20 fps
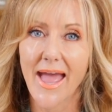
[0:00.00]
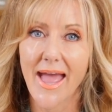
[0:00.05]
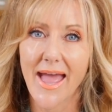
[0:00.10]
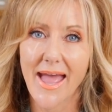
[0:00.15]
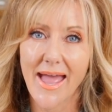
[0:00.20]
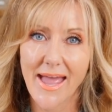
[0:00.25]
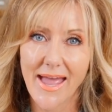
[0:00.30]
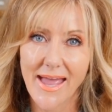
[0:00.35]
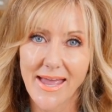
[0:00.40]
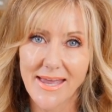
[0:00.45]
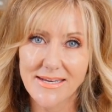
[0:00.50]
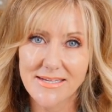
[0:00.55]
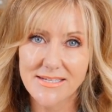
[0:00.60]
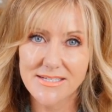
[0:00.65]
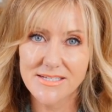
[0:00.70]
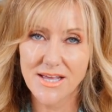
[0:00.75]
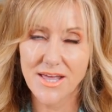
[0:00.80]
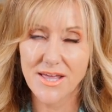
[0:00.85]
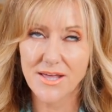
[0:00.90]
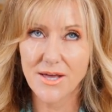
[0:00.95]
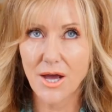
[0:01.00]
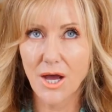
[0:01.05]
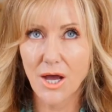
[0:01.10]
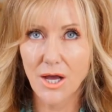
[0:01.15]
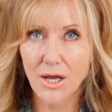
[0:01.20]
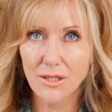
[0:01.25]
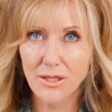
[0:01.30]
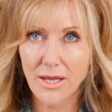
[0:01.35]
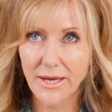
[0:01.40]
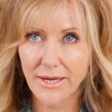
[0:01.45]
and
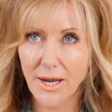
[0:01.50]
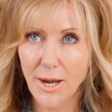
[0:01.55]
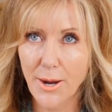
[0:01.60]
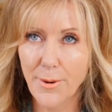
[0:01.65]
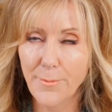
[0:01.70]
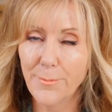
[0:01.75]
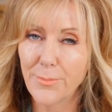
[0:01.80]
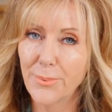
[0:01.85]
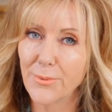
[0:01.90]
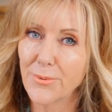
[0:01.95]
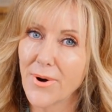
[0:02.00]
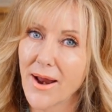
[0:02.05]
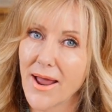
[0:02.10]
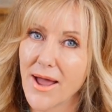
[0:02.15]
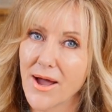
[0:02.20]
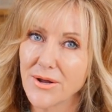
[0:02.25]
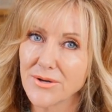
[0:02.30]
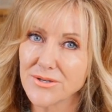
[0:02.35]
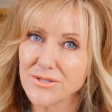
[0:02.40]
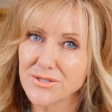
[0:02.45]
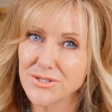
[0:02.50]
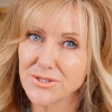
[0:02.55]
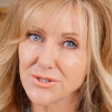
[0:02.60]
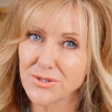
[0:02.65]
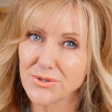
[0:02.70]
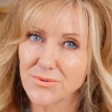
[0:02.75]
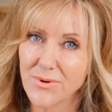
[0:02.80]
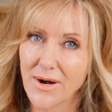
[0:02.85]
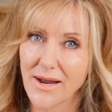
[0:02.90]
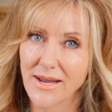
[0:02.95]
like a brown to
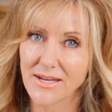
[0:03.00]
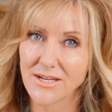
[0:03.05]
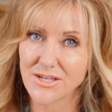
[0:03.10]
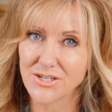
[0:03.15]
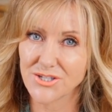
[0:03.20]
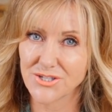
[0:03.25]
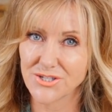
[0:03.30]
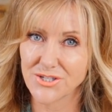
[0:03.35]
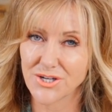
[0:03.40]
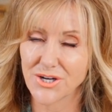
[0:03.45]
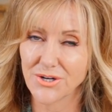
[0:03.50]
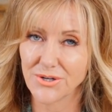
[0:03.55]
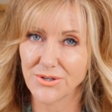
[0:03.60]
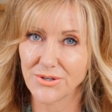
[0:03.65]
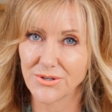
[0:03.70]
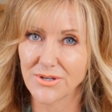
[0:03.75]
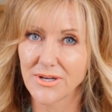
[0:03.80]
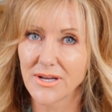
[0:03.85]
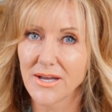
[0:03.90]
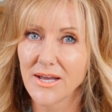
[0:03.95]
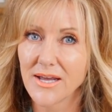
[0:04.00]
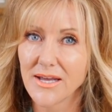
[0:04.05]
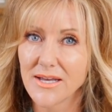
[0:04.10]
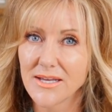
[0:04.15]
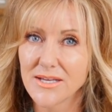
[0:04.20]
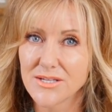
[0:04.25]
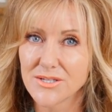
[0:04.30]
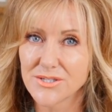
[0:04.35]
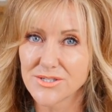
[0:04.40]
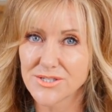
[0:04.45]
grayish tone.
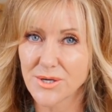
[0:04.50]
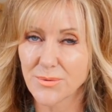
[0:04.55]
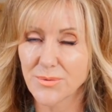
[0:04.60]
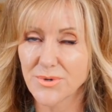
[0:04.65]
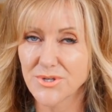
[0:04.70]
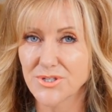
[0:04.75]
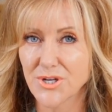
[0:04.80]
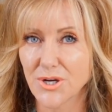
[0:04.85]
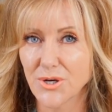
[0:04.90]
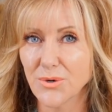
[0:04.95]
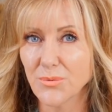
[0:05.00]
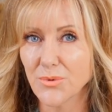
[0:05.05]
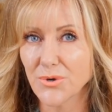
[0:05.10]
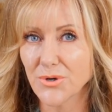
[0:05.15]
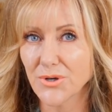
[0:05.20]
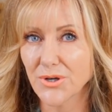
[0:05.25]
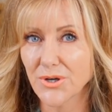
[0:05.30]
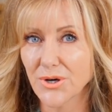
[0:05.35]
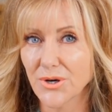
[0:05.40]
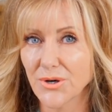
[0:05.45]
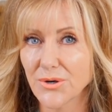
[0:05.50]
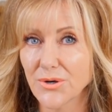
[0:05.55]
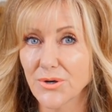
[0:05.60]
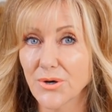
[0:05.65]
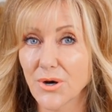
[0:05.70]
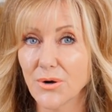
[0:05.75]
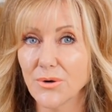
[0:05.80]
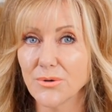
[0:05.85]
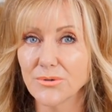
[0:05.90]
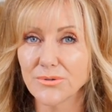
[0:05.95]
So we don't want to go
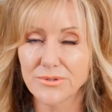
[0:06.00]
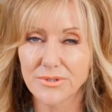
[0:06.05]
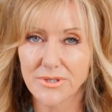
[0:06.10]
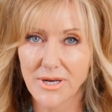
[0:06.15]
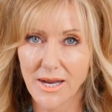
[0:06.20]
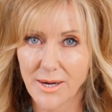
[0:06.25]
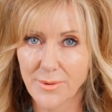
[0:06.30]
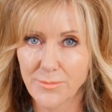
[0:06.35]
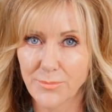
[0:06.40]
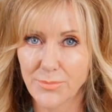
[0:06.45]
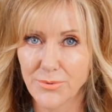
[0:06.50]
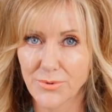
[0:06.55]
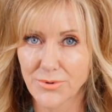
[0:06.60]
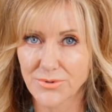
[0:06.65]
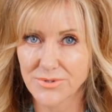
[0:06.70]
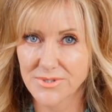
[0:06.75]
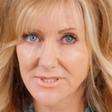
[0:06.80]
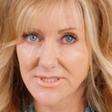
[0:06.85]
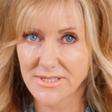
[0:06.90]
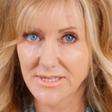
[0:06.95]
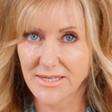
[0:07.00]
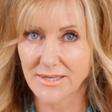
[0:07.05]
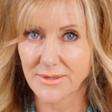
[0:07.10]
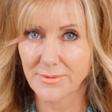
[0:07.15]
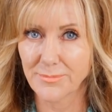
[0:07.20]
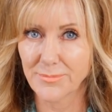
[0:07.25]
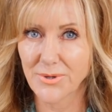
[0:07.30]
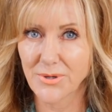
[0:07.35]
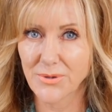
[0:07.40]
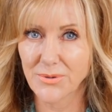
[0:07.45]
golden and bronzy,
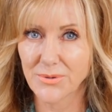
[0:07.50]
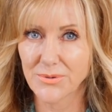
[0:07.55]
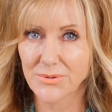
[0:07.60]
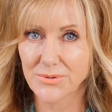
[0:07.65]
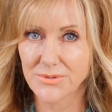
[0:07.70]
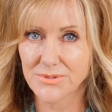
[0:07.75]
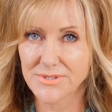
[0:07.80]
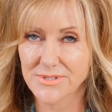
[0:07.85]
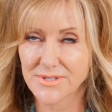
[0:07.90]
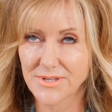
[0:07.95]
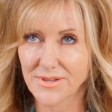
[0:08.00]
because